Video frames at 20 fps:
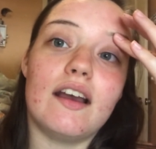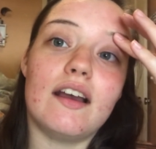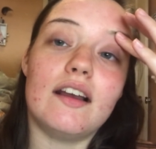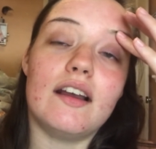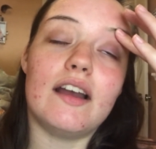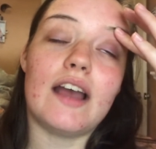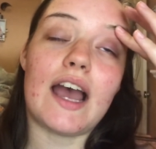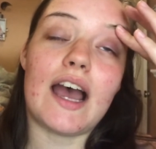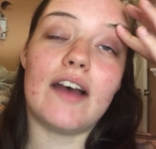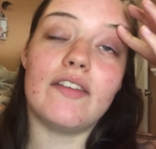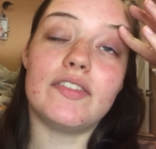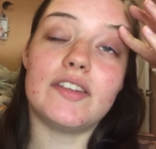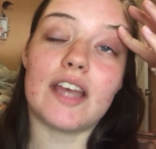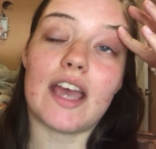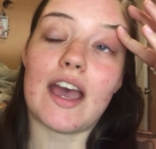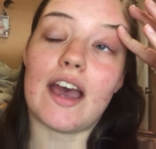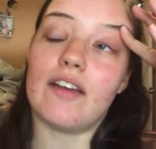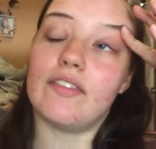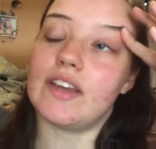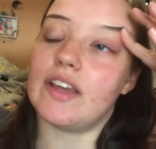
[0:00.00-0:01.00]
have to
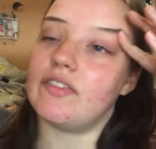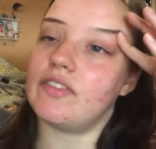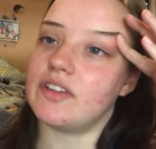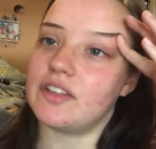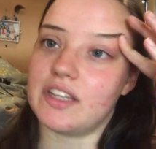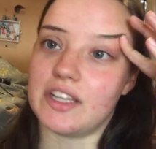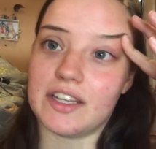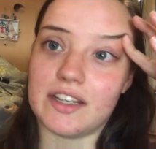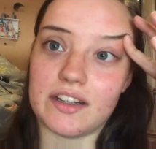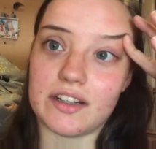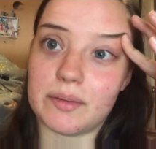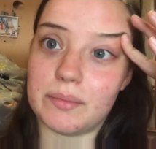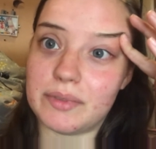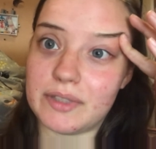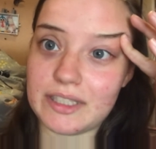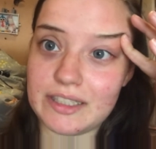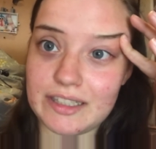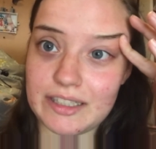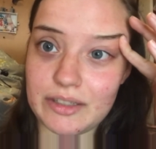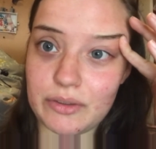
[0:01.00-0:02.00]
have everything
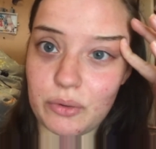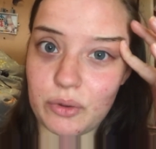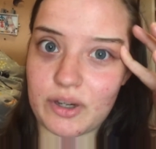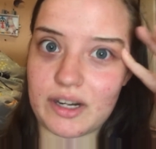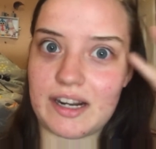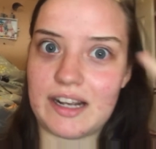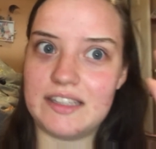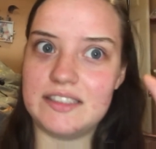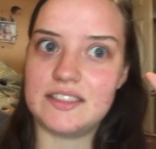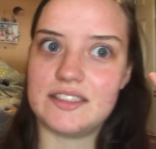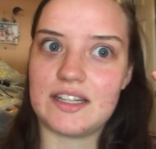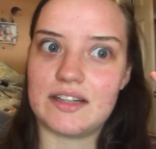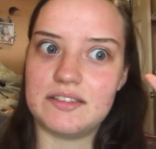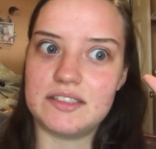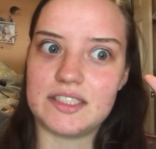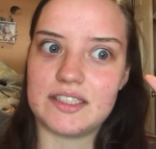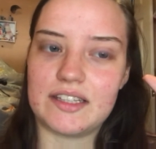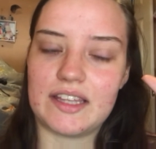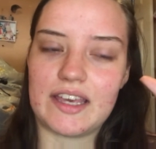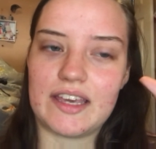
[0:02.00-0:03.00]
completely organized down
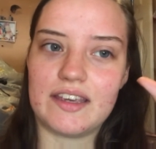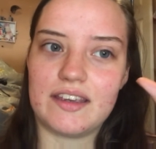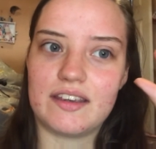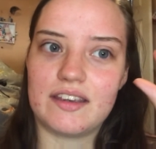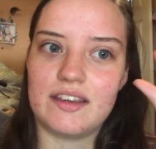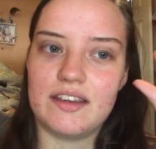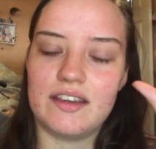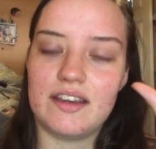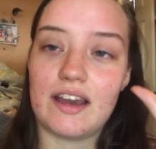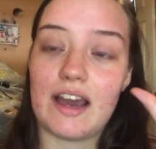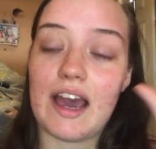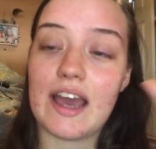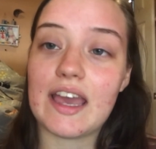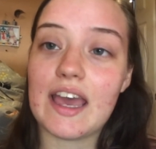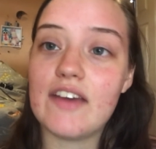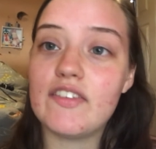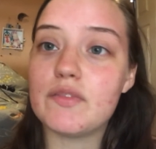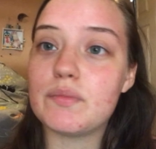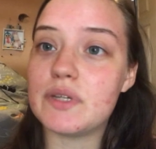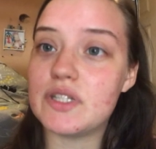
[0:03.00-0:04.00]
to, like, I
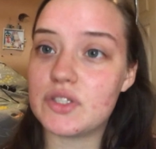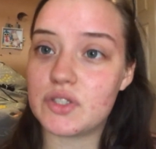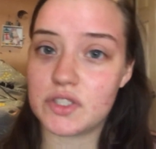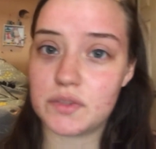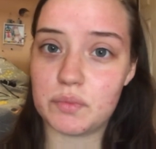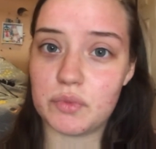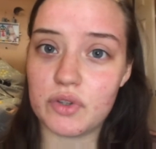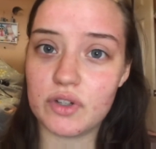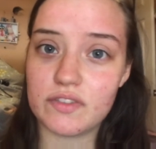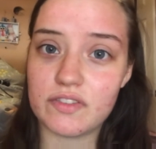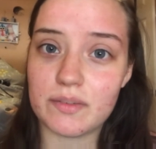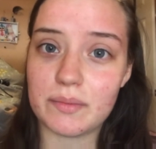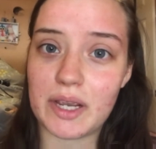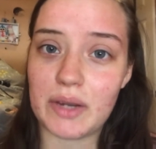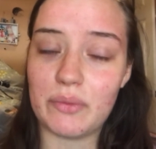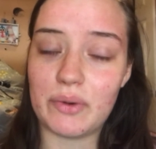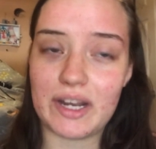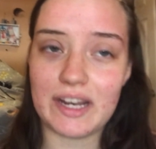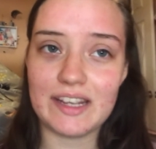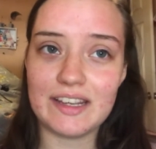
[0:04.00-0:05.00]
have a Pinterest board for my
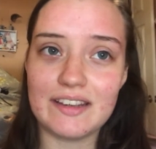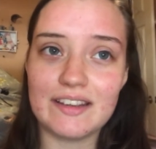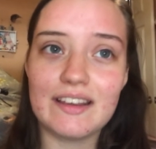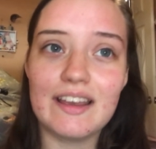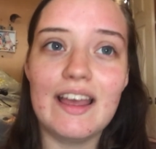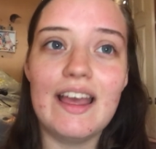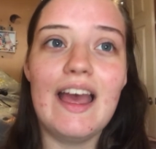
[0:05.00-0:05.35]
wedding,